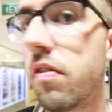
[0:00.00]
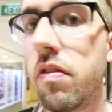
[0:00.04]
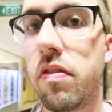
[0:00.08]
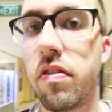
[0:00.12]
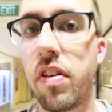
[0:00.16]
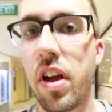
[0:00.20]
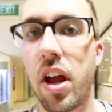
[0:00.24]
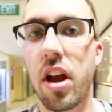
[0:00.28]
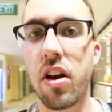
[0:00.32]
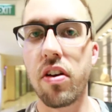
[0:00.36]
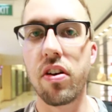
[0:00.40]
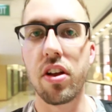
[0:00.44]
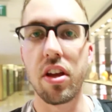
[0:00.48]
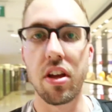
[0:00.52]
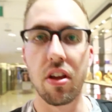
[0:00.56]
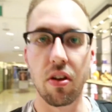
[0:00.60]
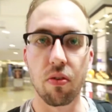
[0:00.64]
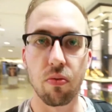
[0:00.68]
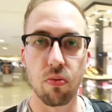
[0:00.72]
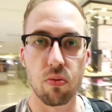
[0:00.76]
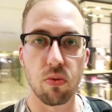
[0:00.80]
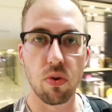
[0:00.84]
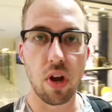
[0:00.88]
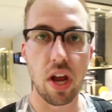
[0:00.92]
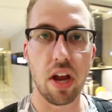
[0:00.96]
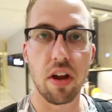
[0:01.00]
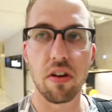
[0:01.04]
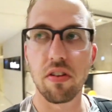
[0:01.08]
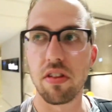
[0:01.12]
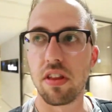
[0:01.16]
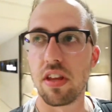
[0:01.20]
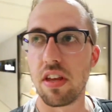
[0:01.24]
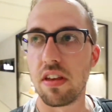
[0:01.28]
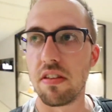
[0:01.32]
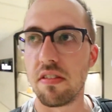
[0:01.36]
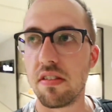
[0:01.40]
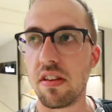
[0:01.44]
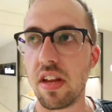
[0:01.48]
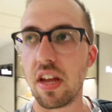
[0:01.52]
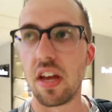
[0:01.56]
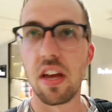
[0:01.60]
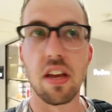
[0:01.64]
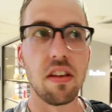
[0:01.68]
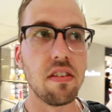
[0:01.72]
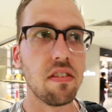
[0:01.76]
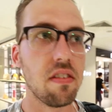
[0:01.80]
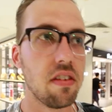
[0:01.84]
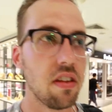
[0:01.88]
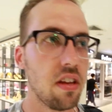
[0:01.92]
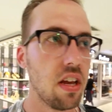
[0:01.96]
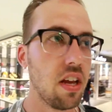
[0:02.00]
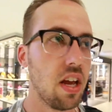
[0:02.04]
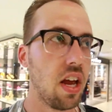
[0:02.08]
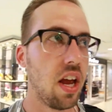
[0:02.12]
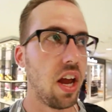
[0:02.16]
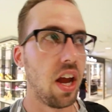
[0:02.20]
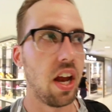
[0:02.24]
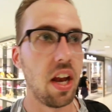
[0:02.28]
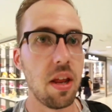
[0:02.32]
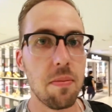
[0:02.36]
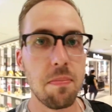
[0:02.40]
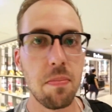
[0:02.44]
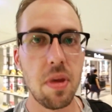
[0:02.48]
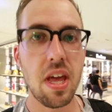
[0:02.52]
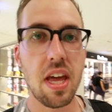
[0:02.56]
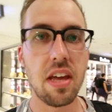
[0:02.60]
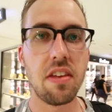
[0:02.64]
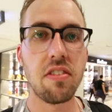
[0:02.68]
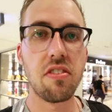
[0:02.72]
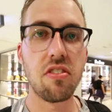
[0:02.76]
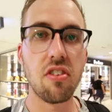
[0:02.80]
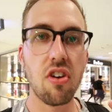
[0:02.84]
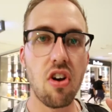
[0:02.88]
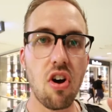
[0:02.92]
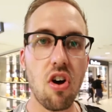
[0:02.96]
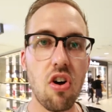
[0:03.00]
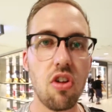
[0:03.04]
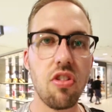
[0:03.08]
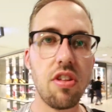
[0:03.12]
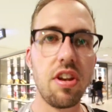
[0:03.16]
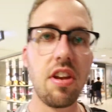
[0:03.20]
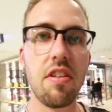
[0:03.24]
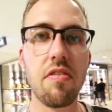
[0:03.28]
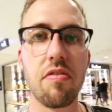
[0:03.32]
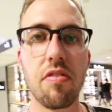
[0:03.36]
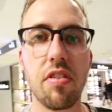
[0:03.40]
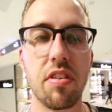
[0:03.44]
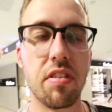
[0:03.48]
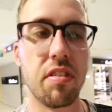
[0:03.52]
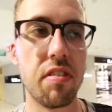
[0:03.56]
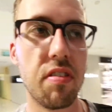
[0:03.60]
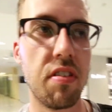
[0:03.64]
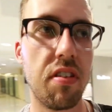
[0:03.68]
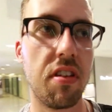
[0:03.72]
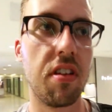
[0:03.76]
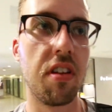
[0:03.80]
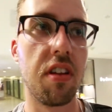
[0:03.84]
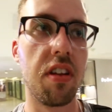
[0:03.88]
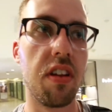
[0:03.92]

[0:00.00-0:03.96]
Very rare these days, and it makes all the difference.